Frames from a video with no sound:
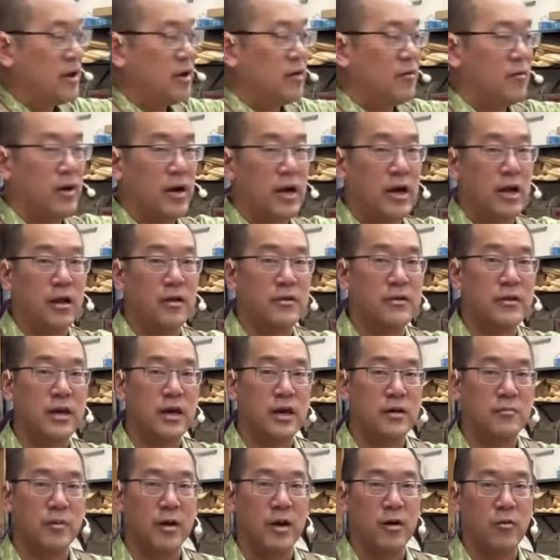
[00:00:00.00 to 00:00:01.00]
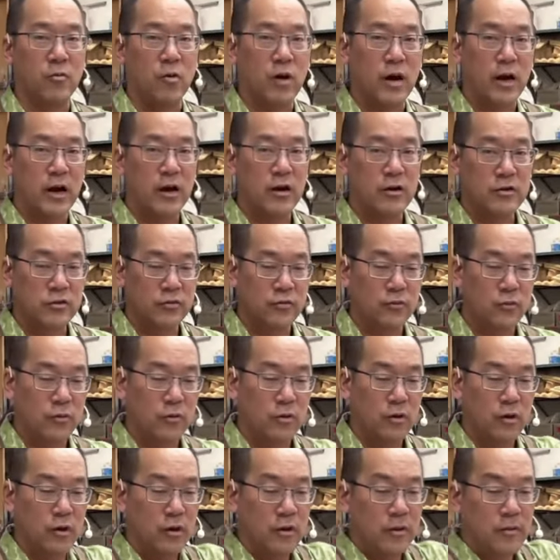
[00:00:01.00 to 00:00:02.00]
right, I'll take my wire
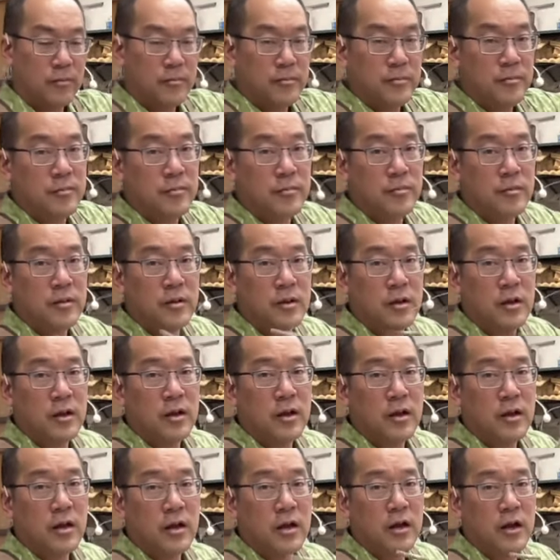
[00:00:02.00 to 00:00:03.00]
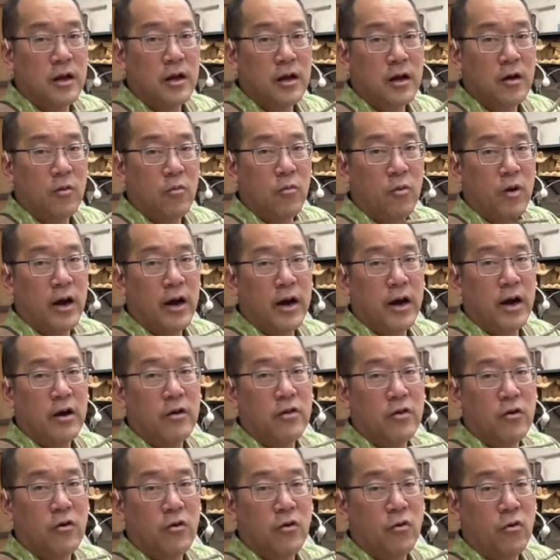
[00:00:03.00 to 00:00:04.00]
tool I'll wire
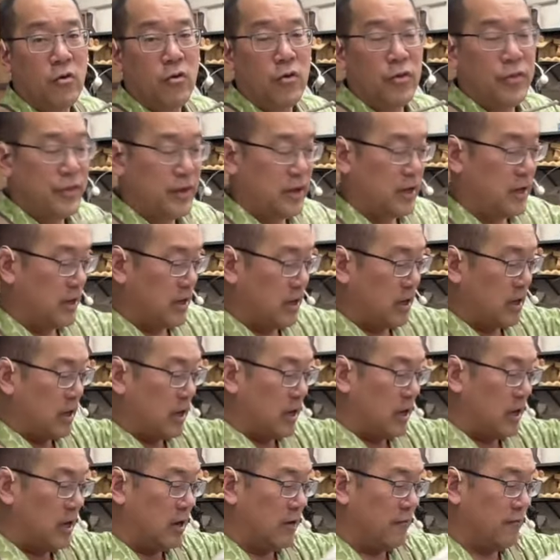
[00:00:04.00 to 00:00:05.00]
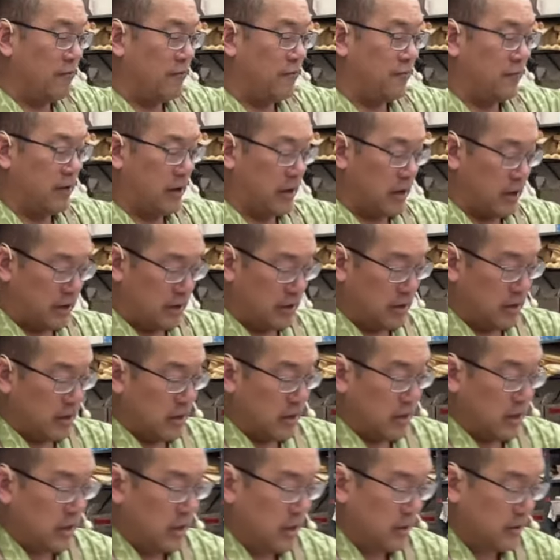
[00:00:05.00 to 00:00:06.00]
the whole thing off, right?
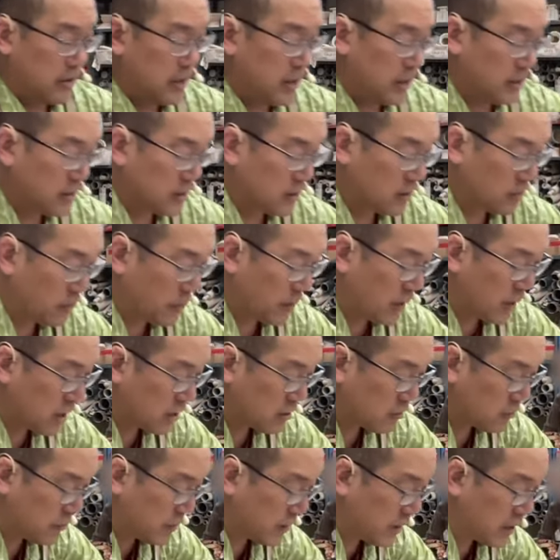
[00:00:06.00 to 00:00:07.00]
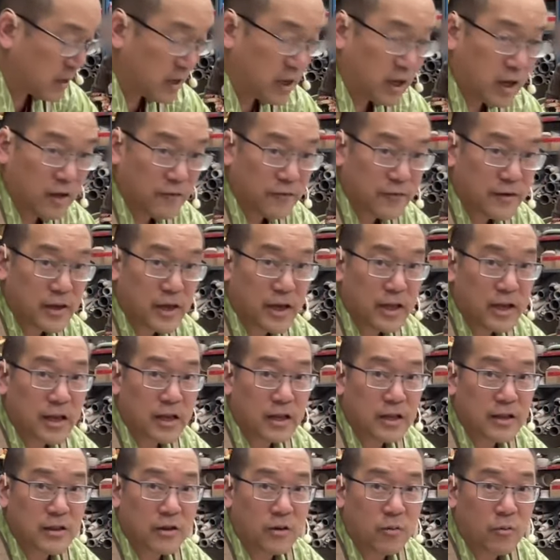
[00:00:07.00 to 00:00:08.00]
Take the splash pan off, get
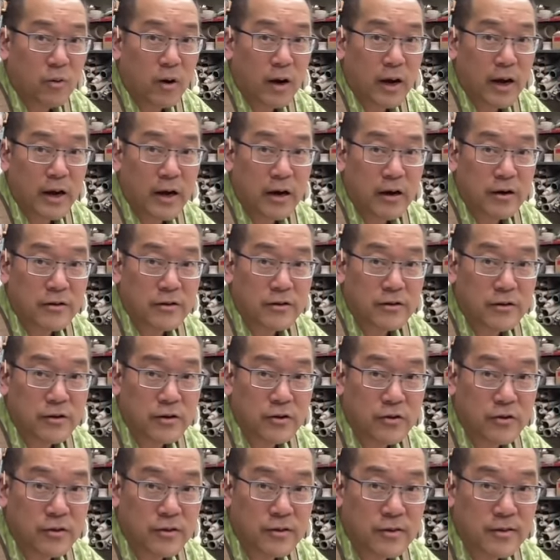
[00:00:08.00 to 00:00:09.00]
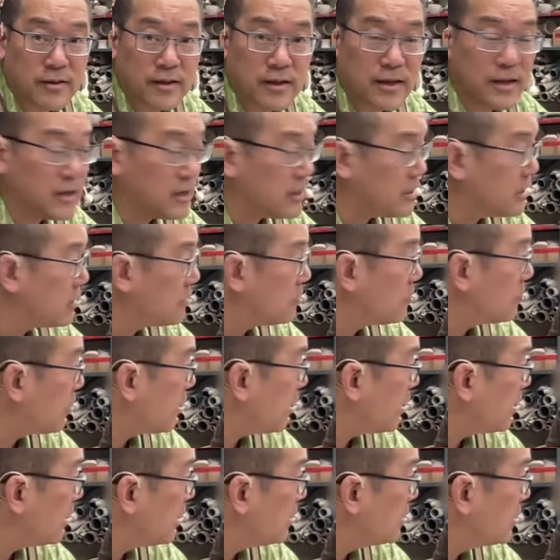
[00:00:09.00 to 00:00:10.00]
it, the wire, so it's seated
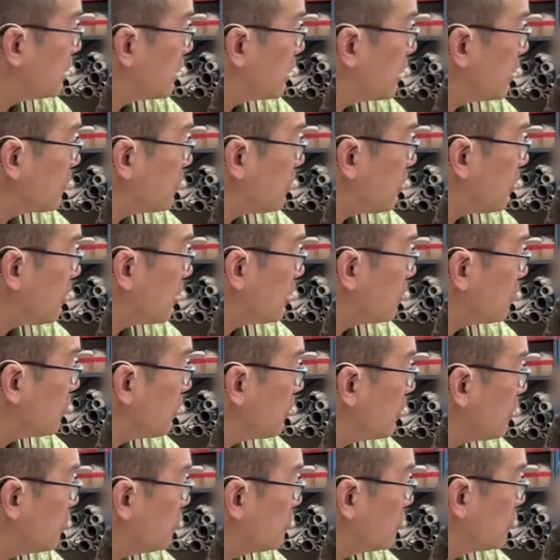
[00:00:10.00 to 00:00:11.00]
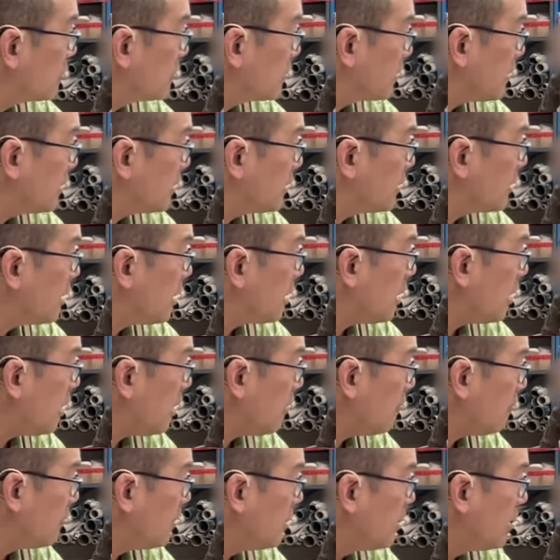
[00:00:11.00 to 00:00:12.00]
right in that part where you just cut it
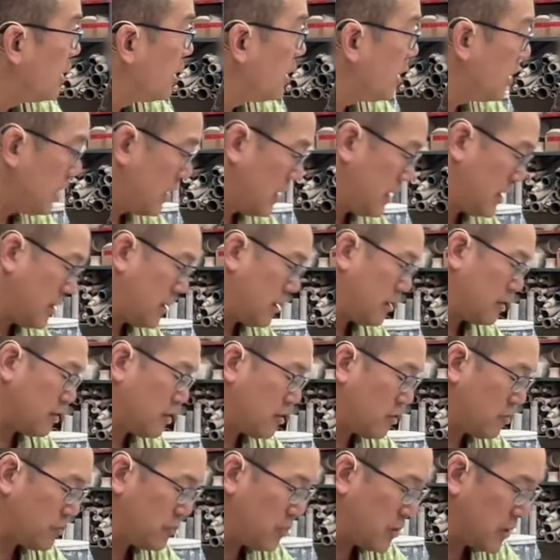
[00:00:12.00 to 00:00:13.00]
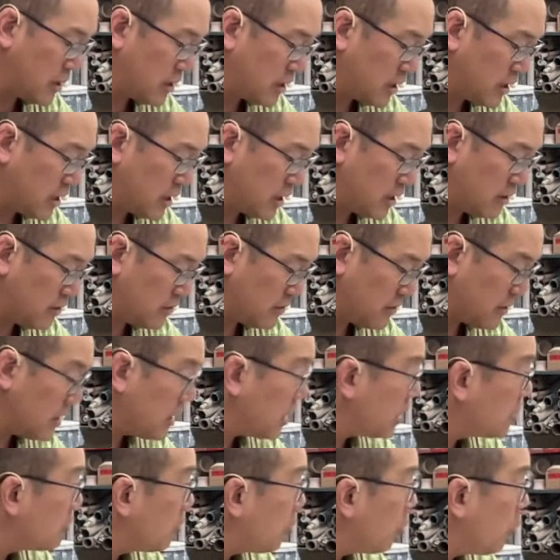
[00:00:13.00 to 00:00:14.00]
off and then spin it. And you see
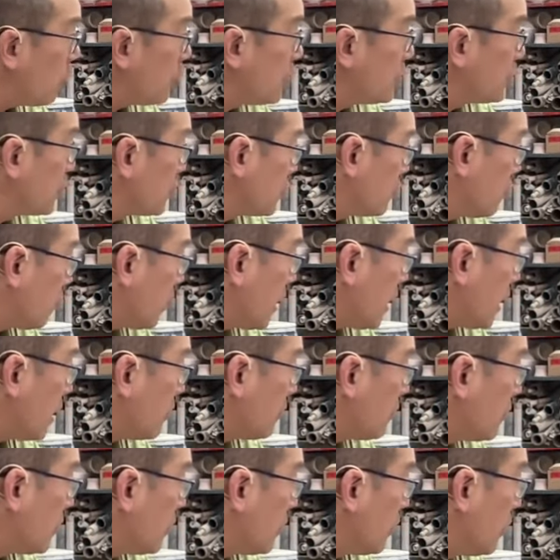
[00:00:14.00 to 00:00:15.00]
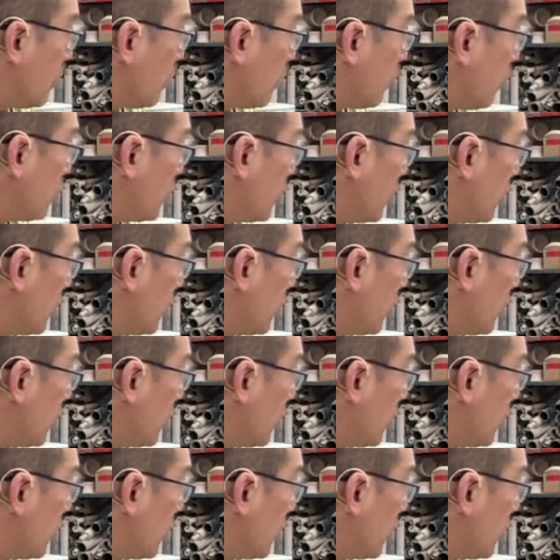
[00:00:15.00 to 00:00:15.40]
I'm holding the wire below the